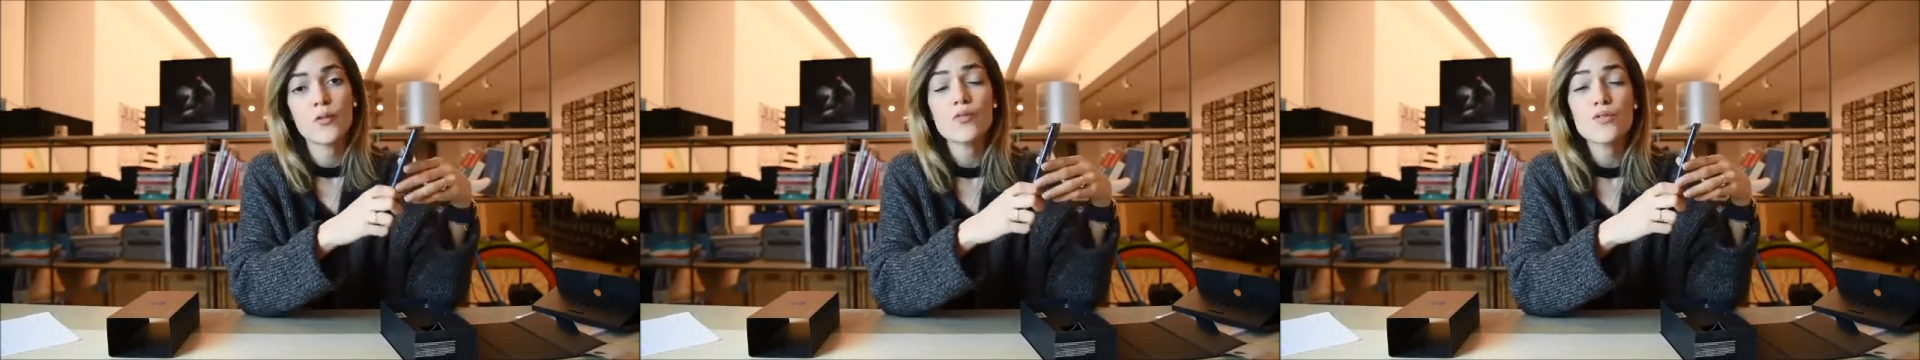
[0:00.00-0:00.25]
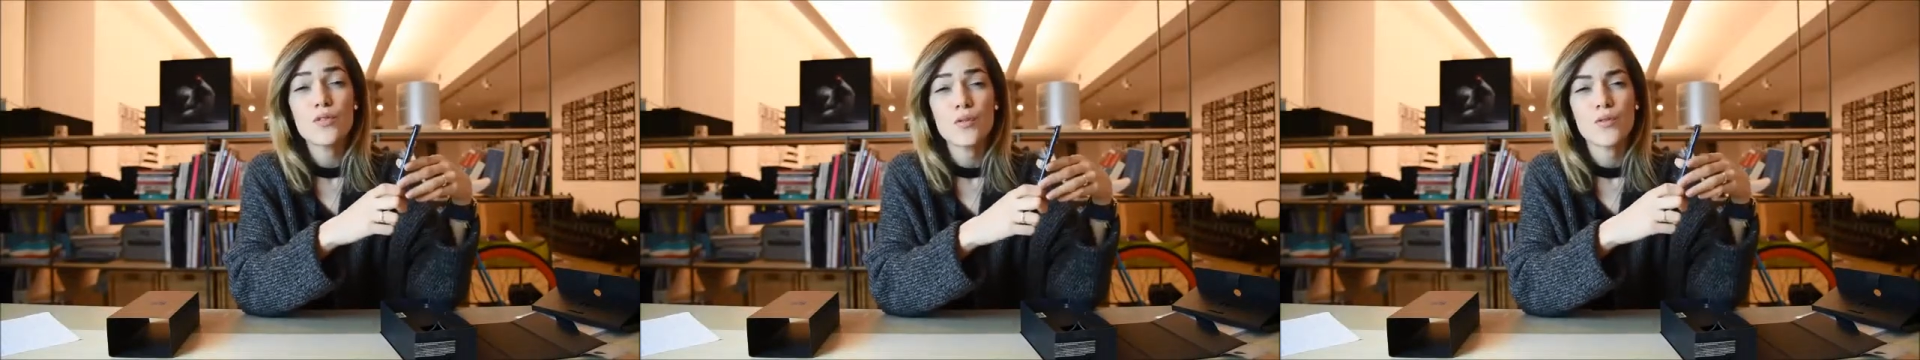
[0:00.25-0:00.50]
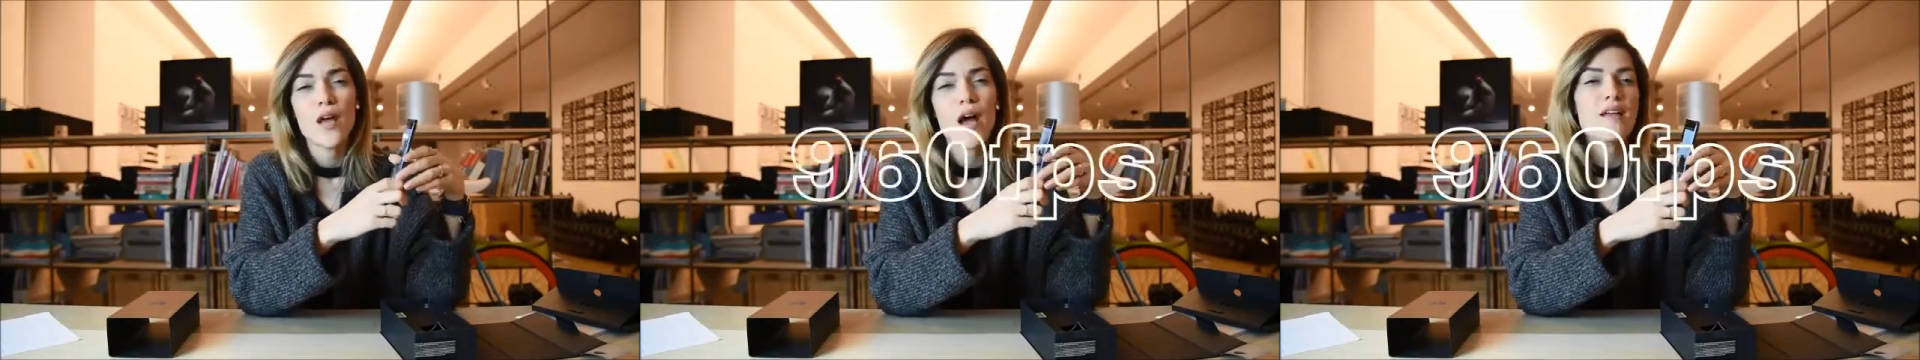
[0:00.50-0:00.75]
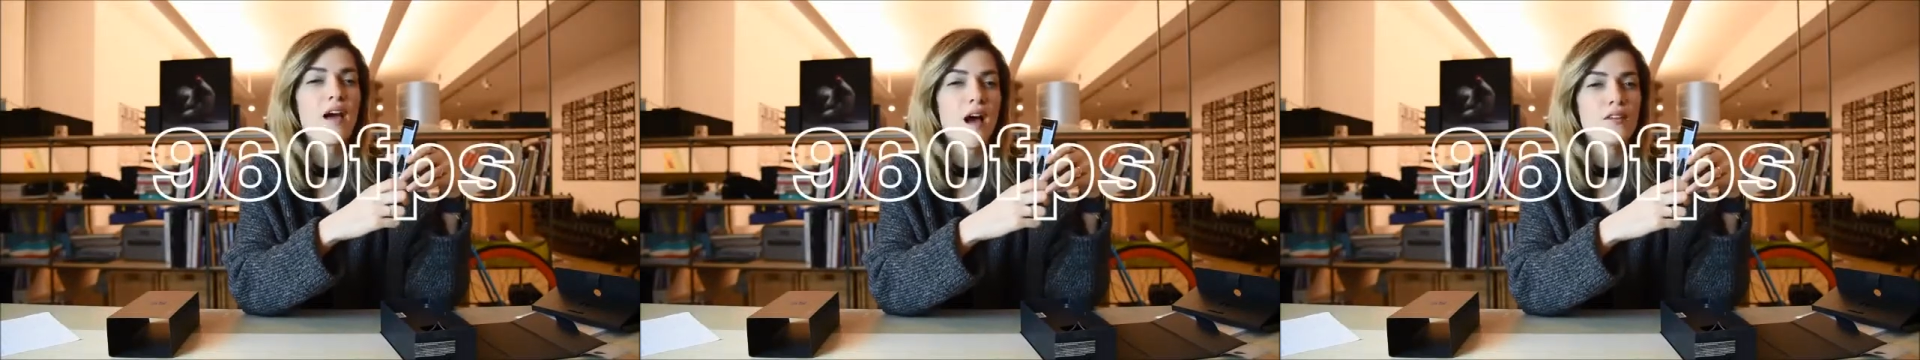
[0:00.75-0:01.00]
will do
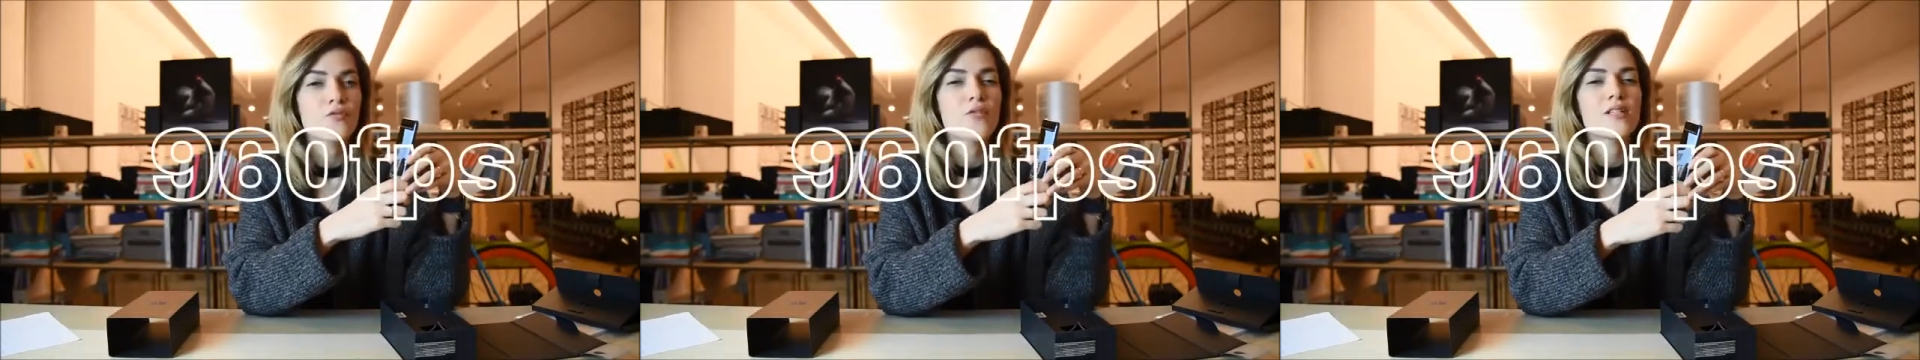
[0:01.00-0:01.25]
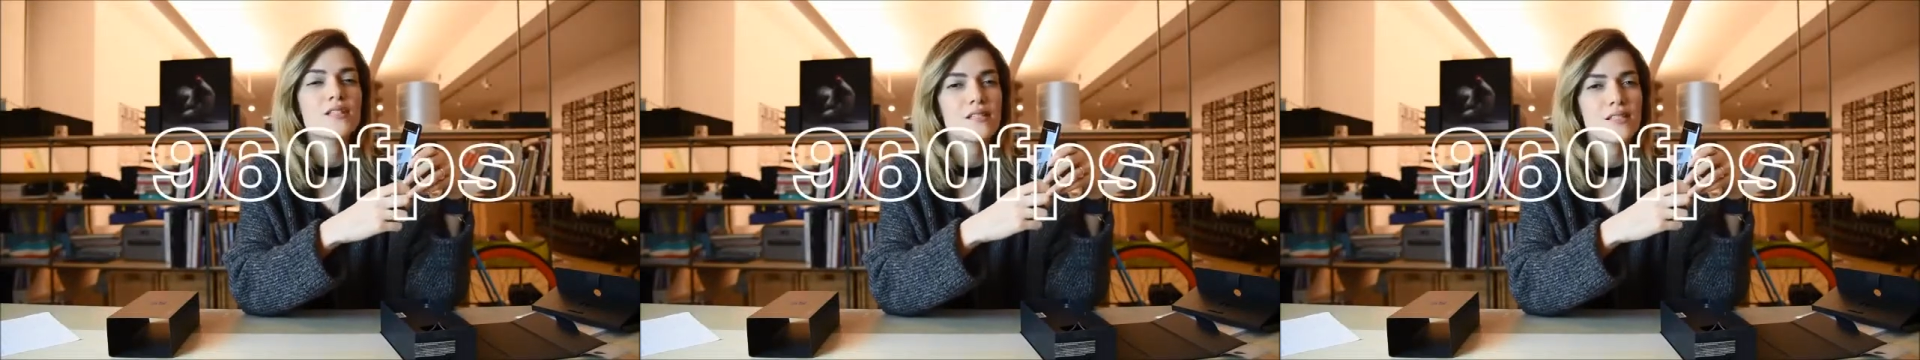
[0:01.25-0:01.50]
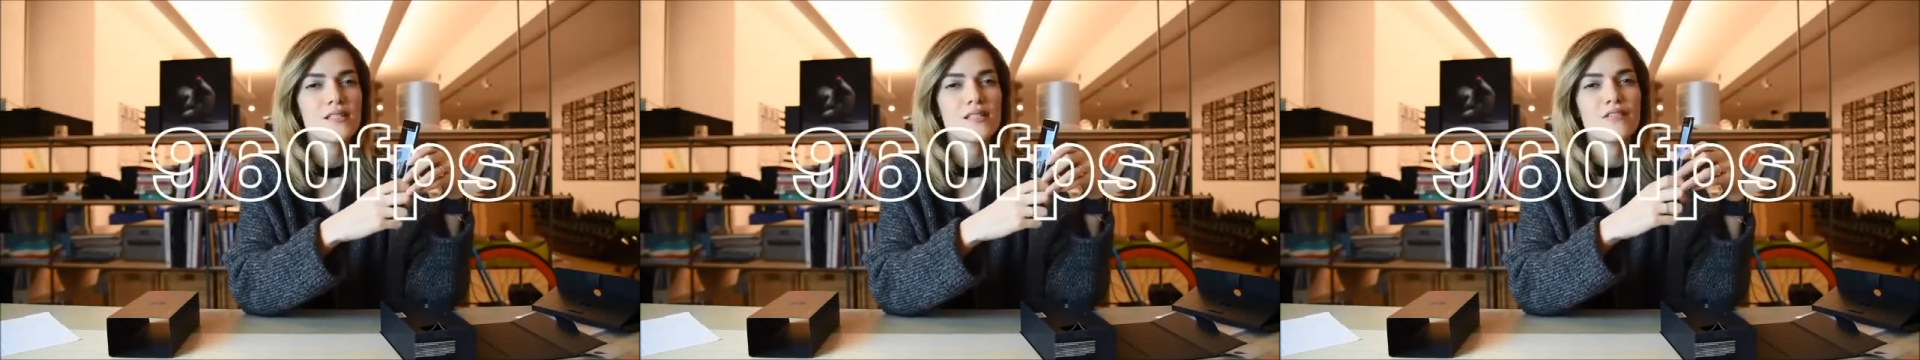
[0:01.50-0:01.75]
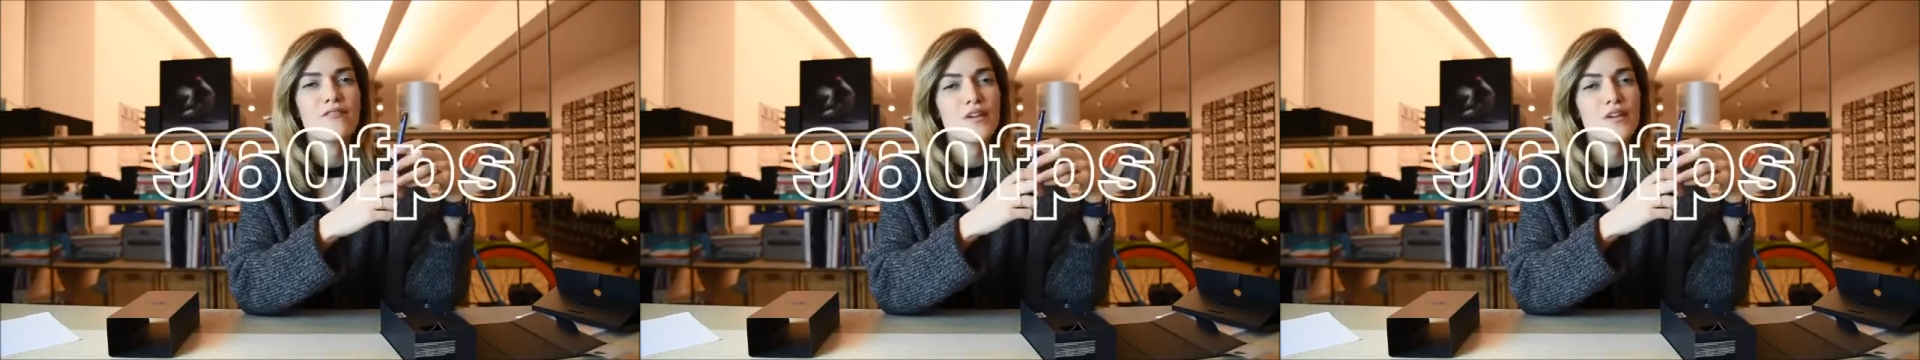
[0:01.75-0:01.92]
960